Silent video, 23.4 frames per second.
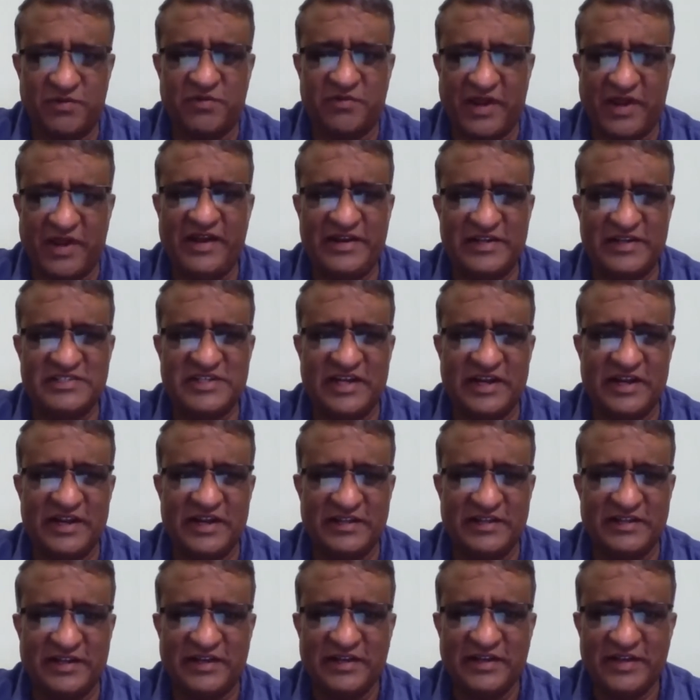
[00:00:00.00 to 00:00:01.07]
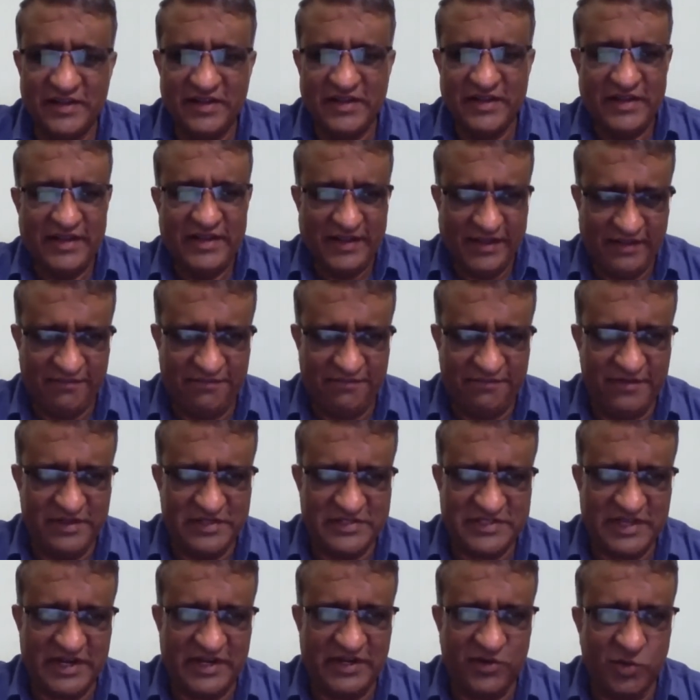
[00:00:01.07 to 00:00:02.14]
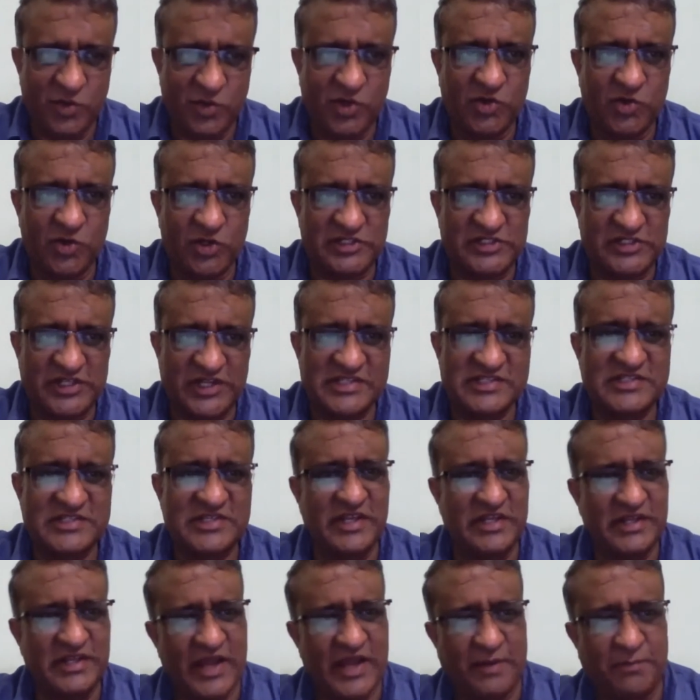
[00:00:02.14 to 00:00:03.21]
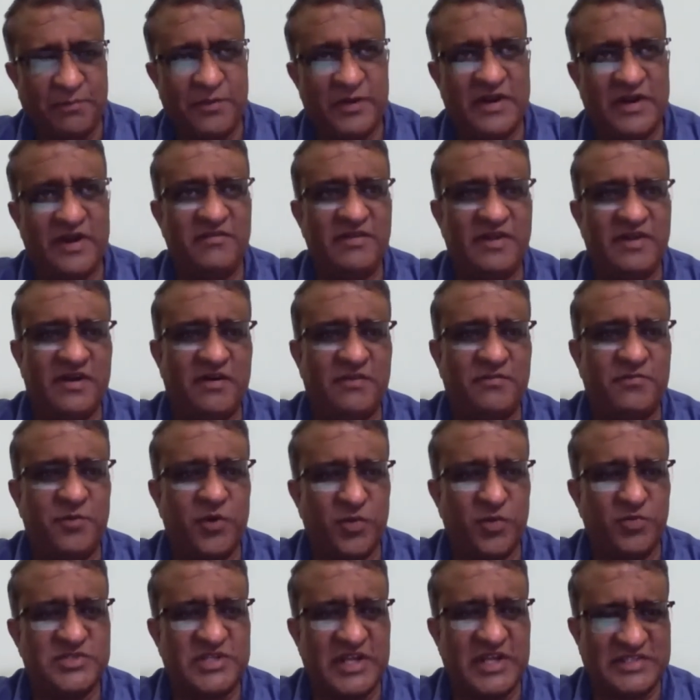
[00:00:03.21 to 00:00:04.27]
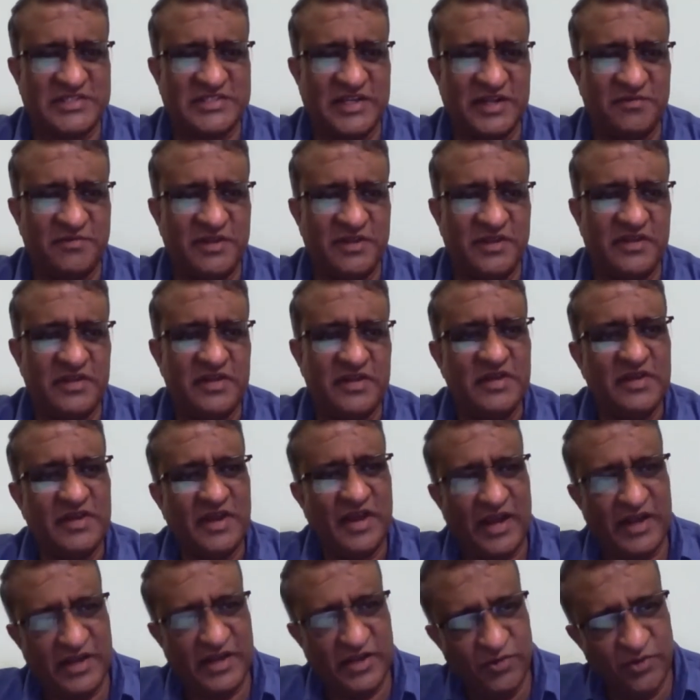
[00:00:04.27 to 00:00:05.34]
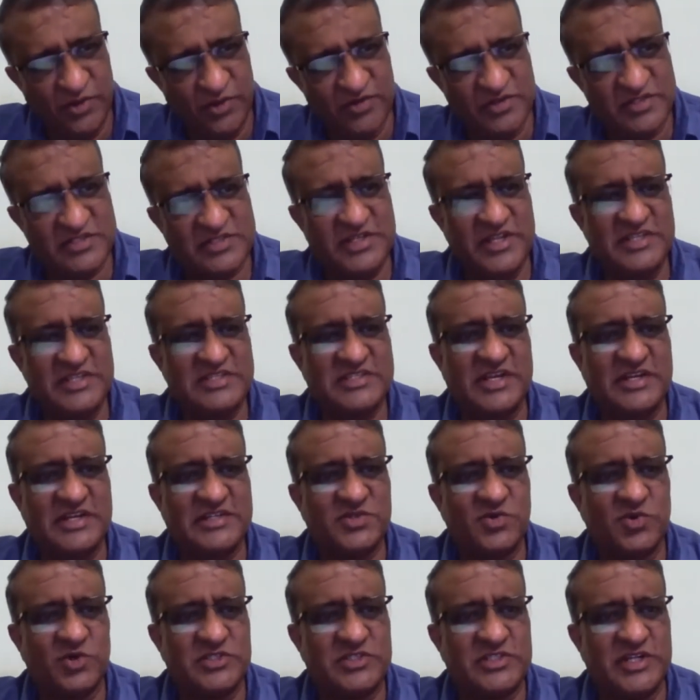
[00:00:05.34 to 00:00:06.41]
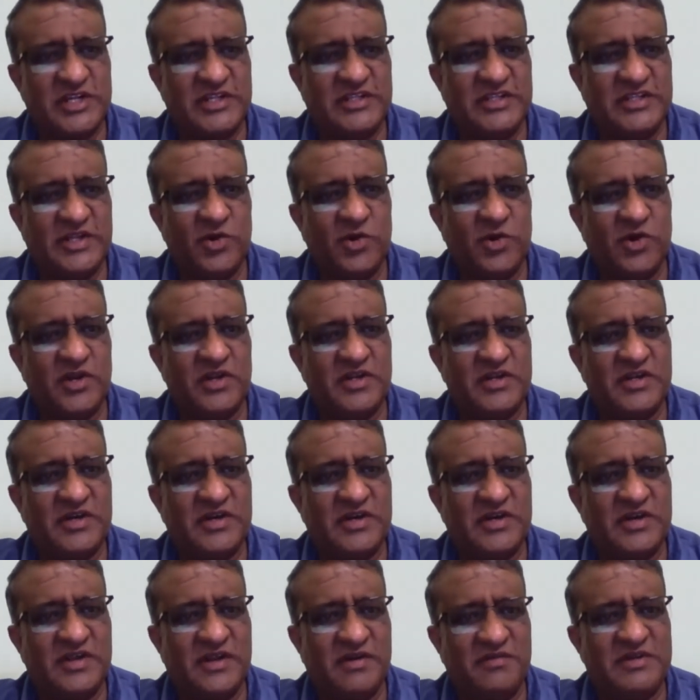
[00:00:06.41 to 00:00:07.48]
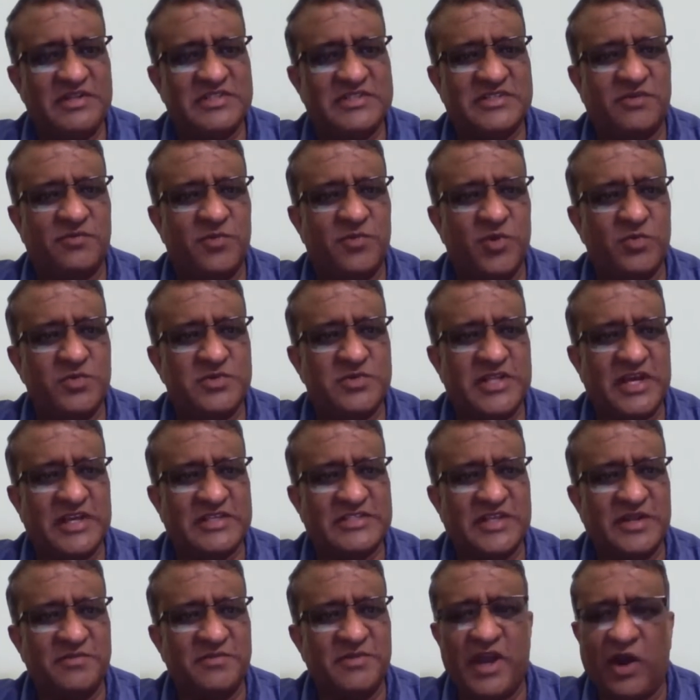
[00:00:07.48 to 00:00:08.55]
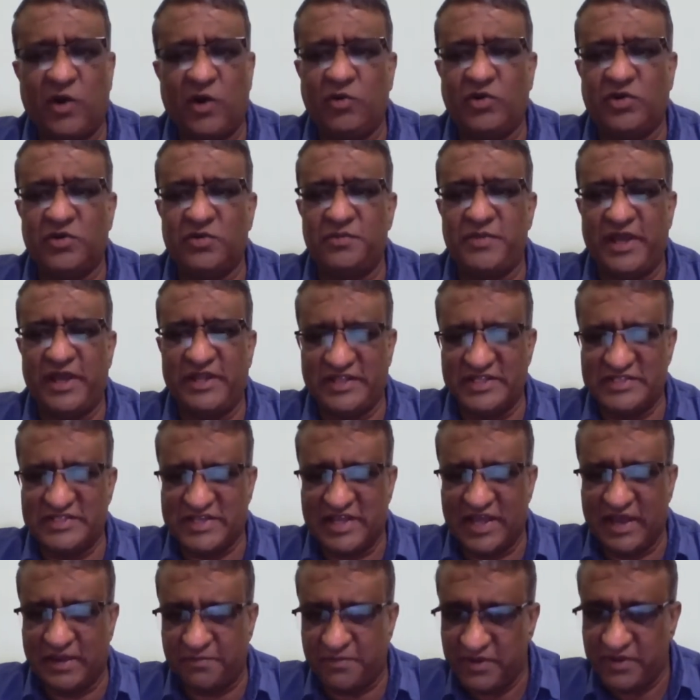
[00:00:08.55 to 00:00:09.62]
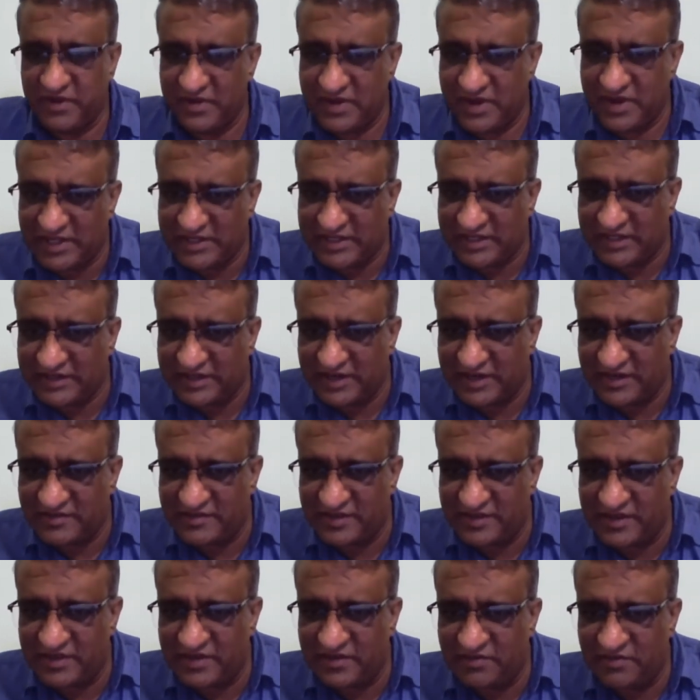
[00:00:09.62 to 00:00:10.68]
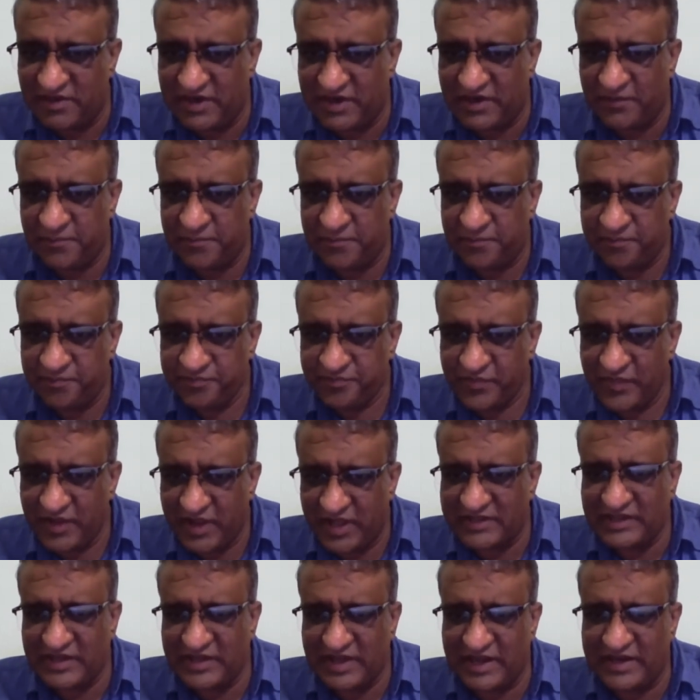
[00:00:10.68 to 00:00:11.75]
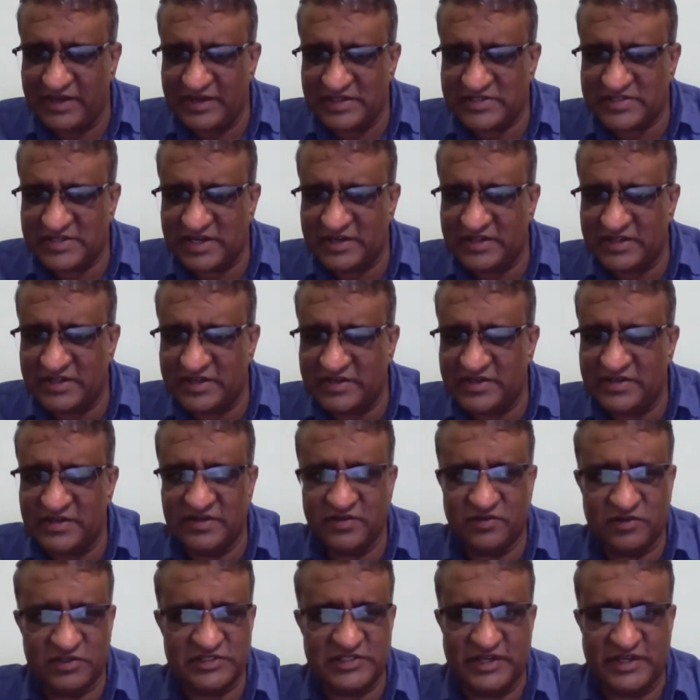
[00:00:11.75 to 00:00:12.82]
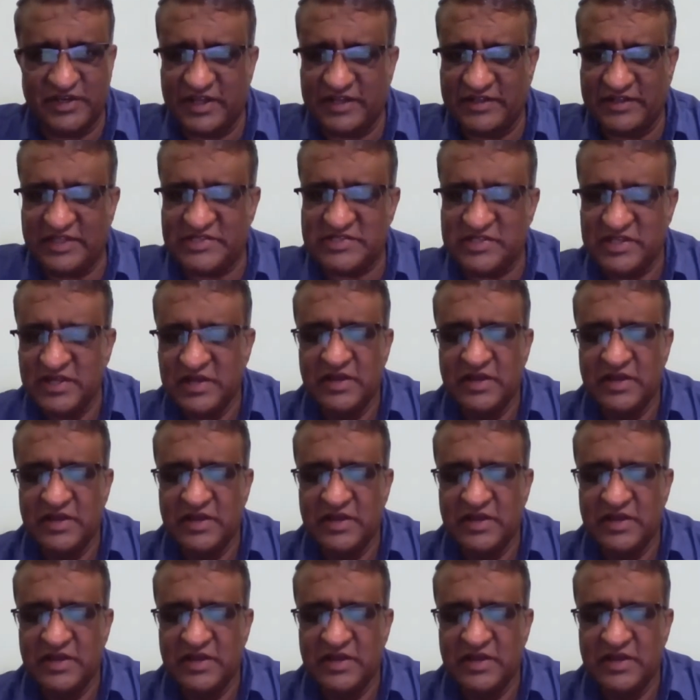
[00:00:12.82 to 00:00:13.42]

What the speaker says: I understand like that. If we set good questions in the upper level of Bloom's taxonomy and university sets question in the lower levels of Bloom's taxonomy, how to make this gap? I think that is the one. I think I understand that question like this.